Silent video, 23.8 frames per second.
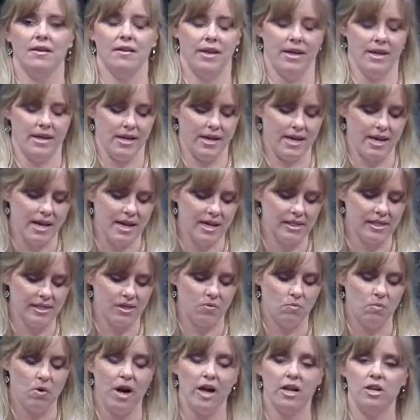It, he is
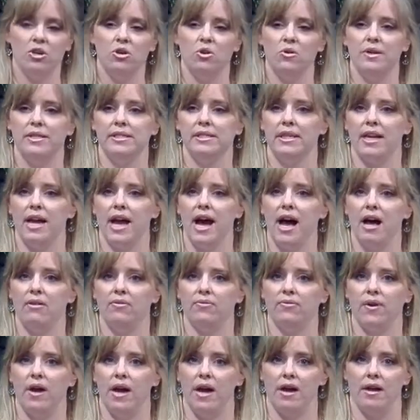the one who is the
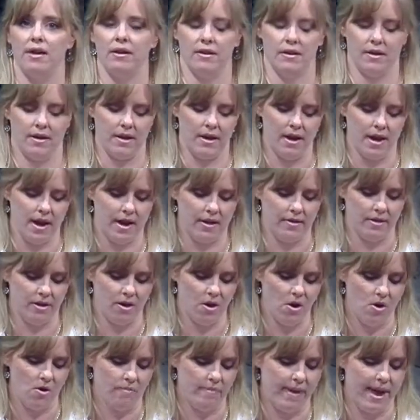Alpha and
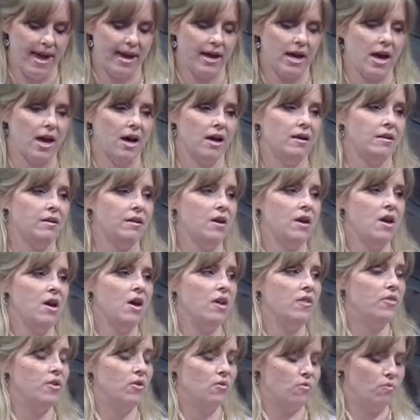the Omega,
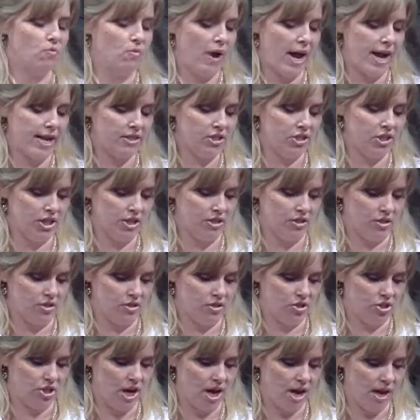the righteous
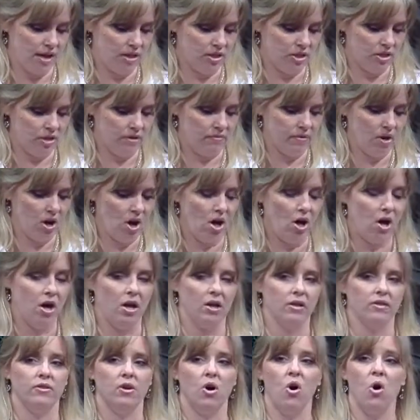judge of
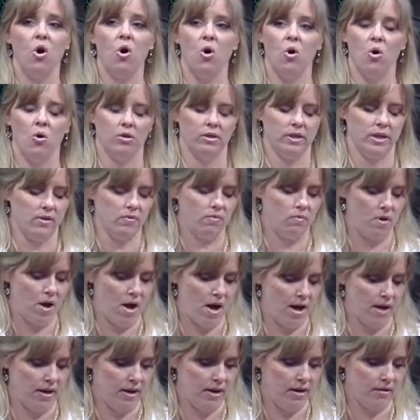all, the Holy
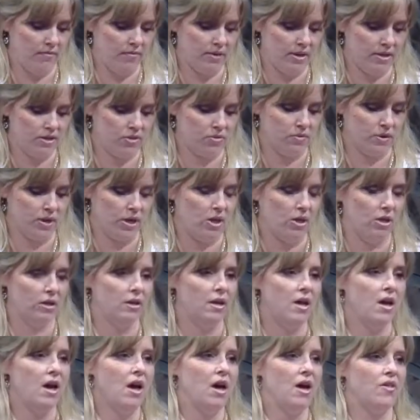One of Israel,
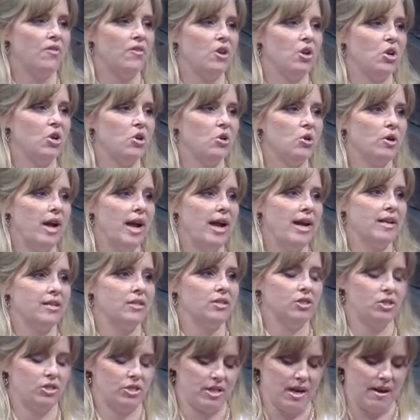the great
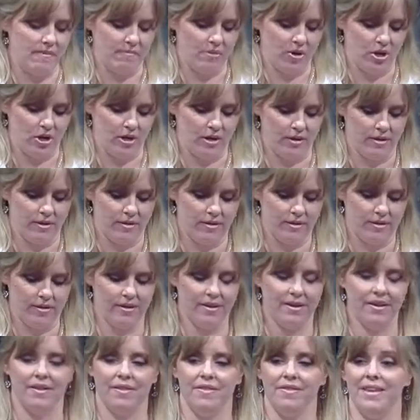shepherd,
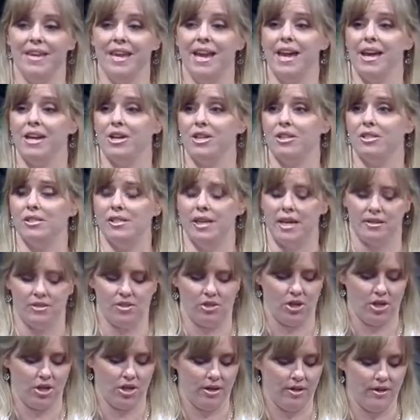the
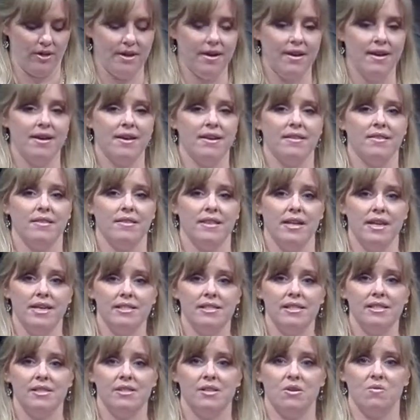intercessor.
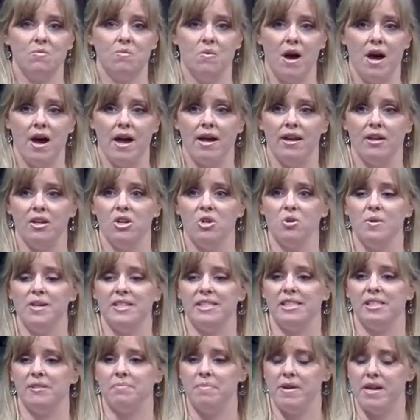This is the one who
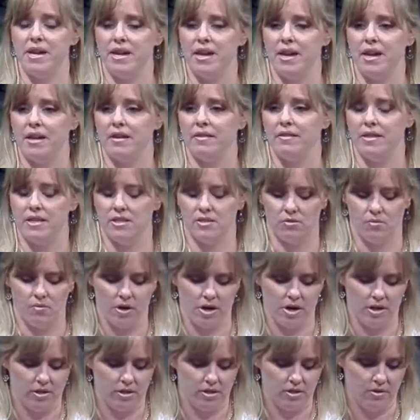is speaking these
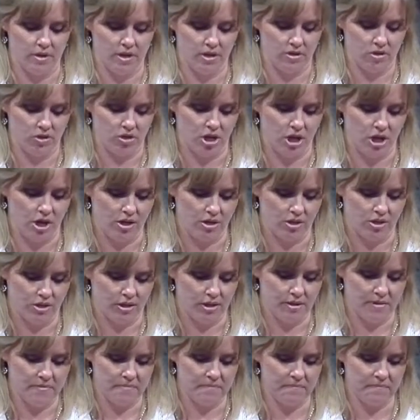words to his church.